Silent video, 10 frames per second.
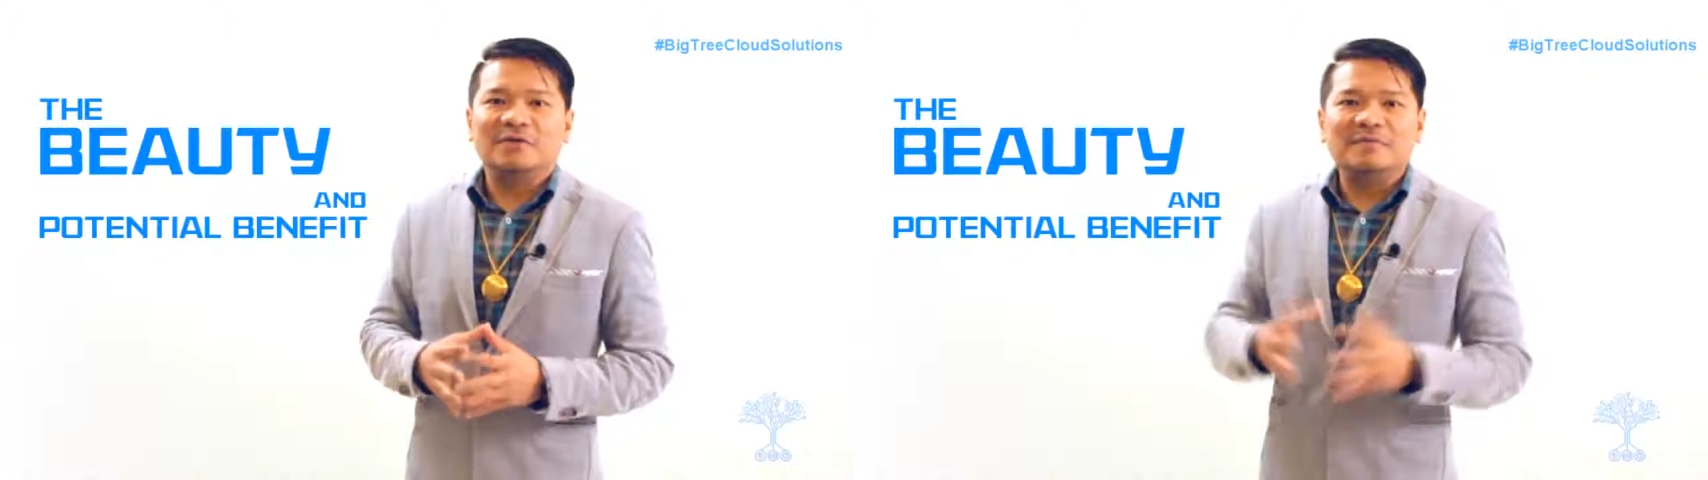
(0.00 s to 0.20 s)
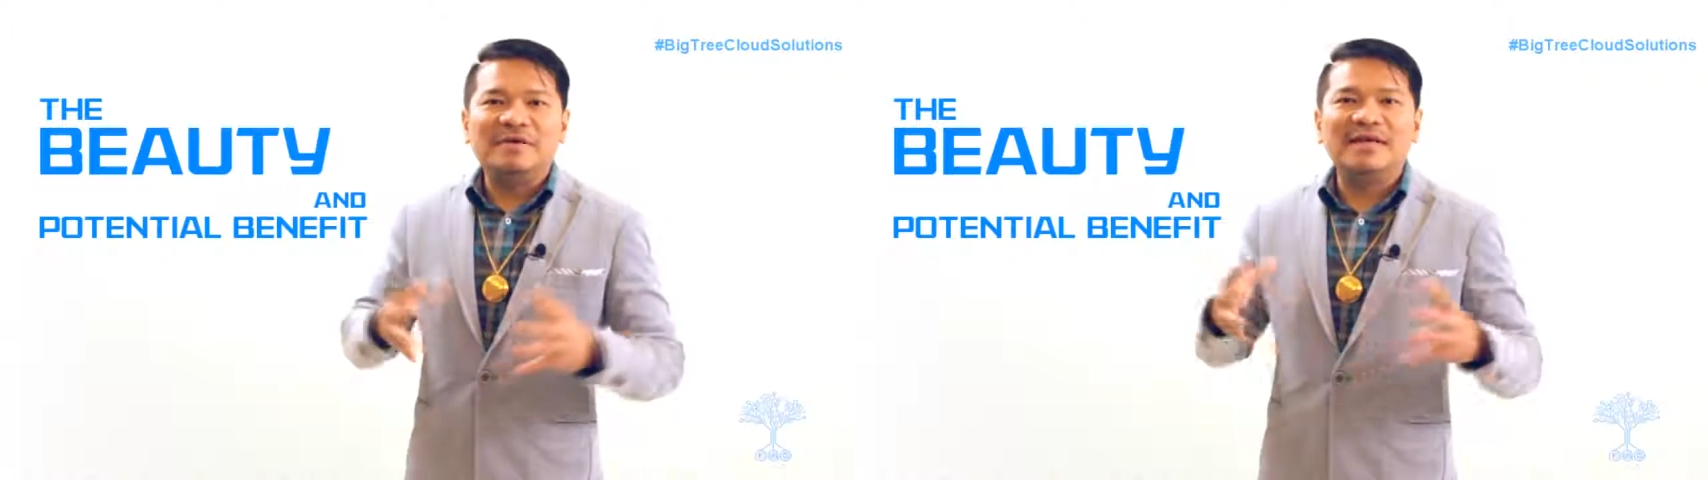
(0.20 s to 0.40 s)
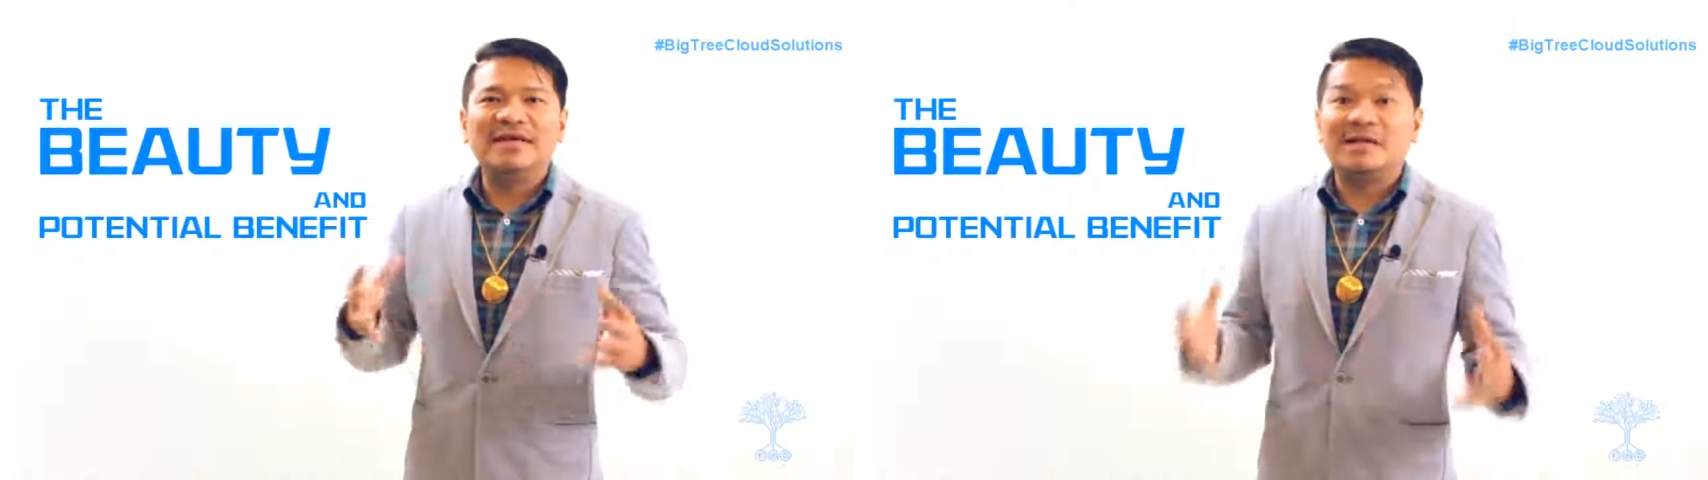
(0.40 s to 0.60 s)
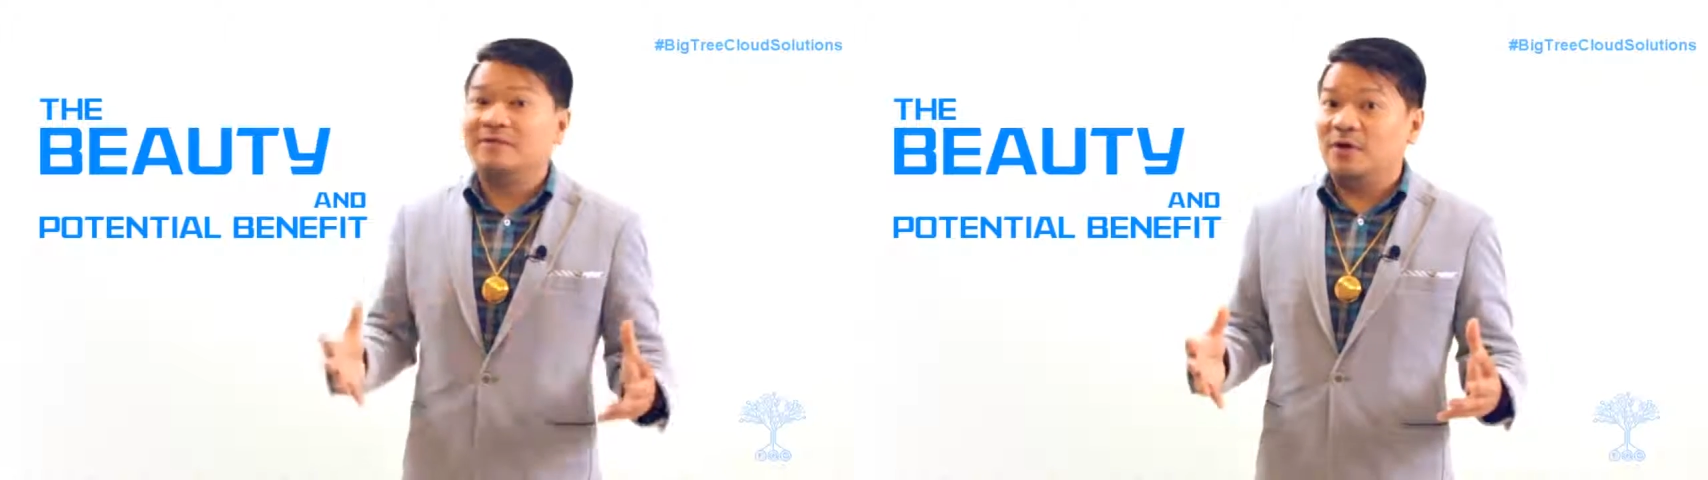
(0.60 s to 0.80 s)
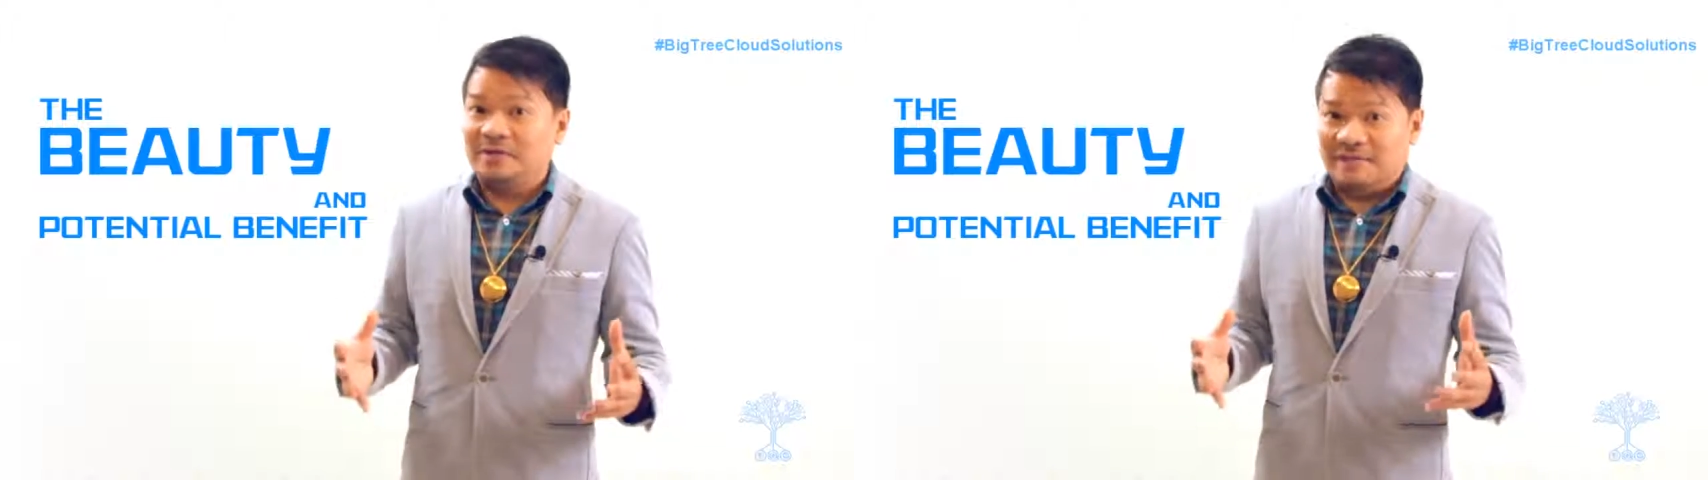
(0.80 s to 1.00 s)
of being
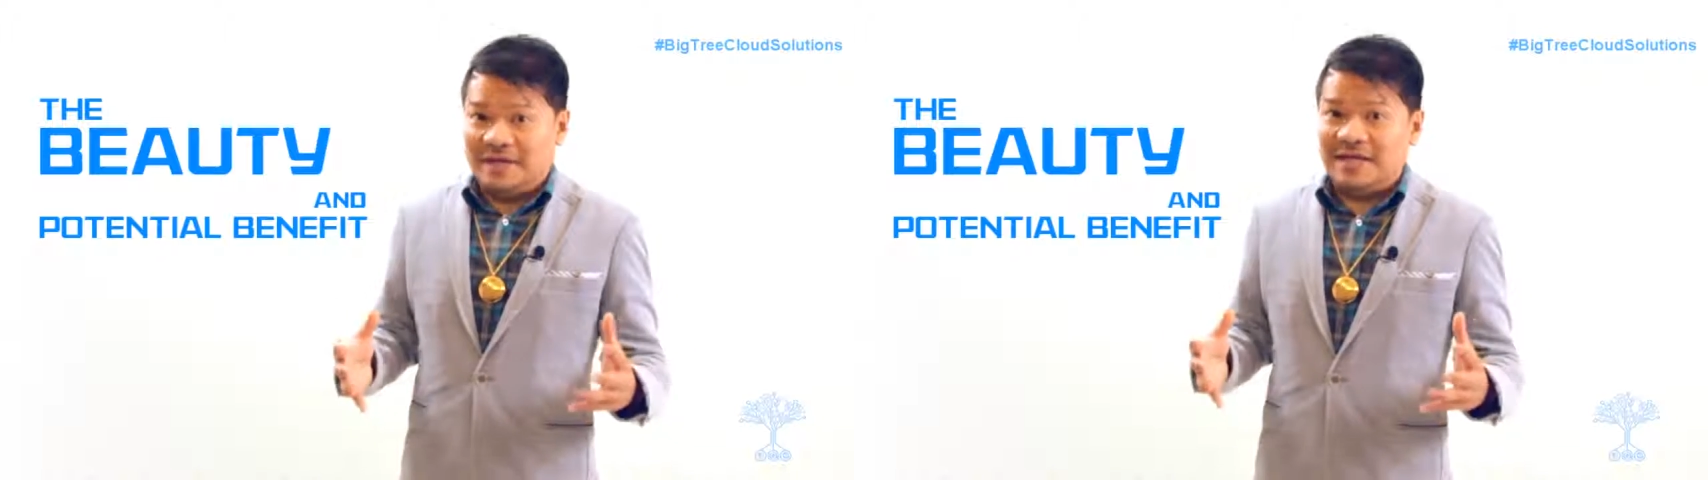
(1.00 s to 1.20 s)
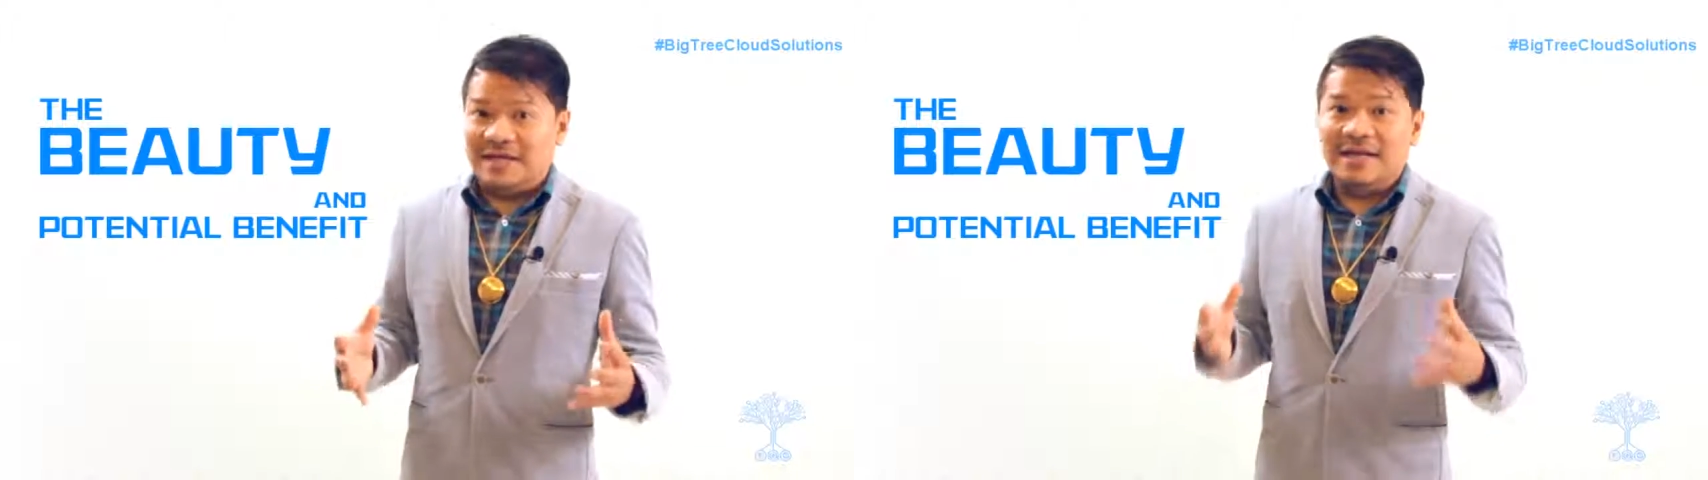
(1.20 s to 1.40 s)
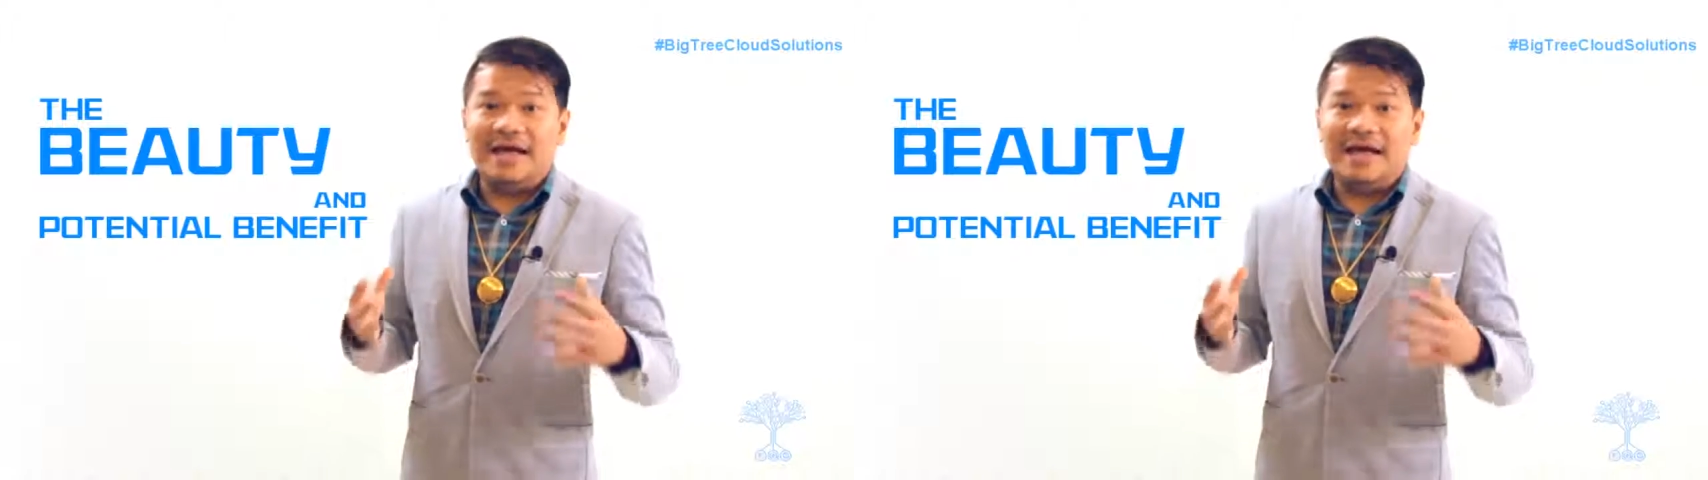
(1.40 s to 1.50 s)
involved in